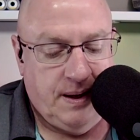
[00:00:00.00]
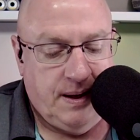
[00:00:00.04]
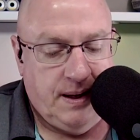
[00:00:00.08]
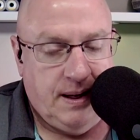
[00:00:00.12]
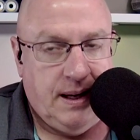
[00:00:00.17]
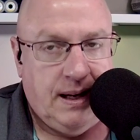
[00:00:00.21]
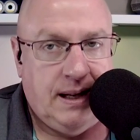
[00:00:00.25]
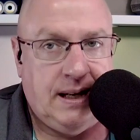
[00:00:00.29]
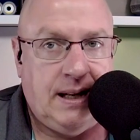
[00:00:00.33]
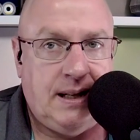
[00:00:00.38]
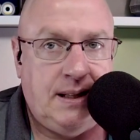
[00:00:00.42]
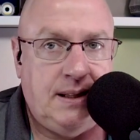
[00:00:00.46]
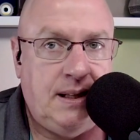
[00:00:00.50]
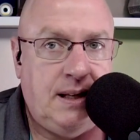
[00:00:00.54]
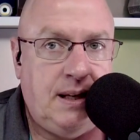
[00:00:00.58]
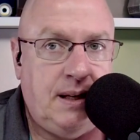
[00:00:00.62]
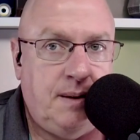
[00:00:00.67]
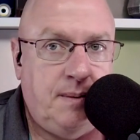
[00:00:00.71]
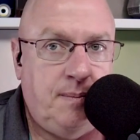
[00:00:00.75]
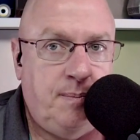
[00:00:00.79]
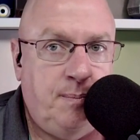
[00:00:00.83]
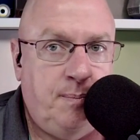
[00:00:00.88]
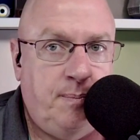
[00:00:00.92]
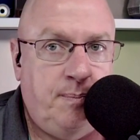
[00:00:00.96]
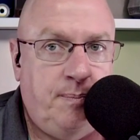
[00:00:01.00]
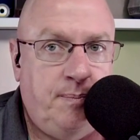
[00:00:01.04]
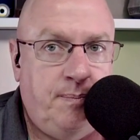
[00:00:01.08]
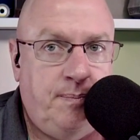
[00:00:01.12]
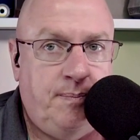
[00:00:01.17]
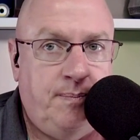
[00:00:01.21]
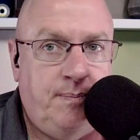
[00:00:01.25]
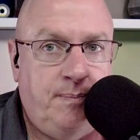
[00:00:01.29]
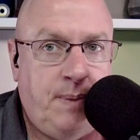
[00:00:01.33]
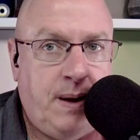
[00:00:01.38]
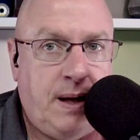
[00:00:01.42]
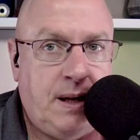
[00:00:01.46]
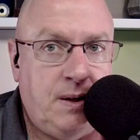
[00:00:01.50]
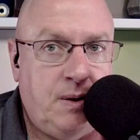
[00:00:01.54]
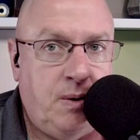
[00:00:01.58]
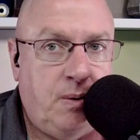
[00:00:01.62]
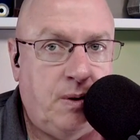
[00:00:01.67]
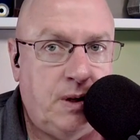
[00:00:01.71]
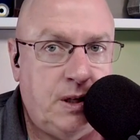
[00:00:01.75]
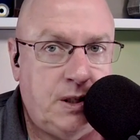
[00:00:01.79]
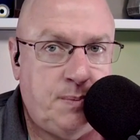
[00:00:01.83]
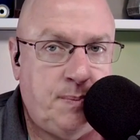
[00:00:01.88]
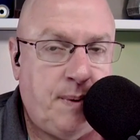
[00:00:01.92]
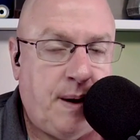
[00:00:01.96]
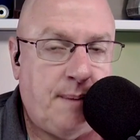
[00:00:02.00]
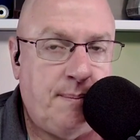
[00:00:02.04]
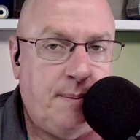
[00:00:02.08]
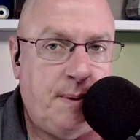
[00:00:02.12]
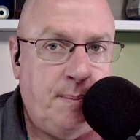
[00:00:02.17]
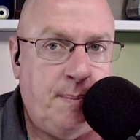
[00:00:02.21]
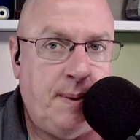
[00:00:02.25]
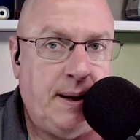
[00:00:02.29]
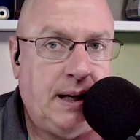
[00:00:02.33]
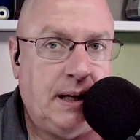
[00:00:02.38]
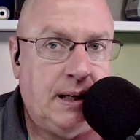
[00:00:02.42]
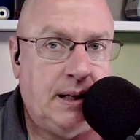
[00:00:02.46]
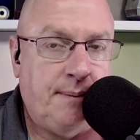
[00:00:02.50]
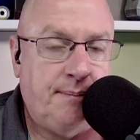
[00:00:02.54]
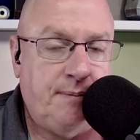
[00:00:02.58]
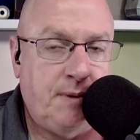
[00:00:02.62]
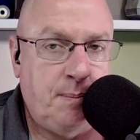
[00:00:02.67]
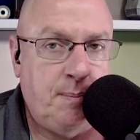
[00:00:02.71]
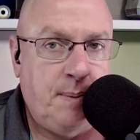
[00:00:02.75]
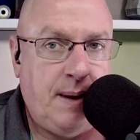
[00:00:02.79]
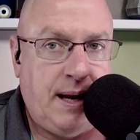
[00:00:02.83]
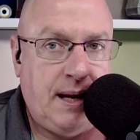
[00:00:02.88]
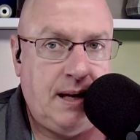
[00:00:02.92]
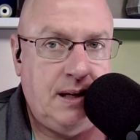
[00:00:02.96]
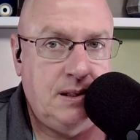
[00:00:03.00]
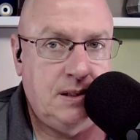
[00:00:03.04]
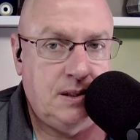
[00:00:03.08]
and I think Pandora is probably picking up the pace.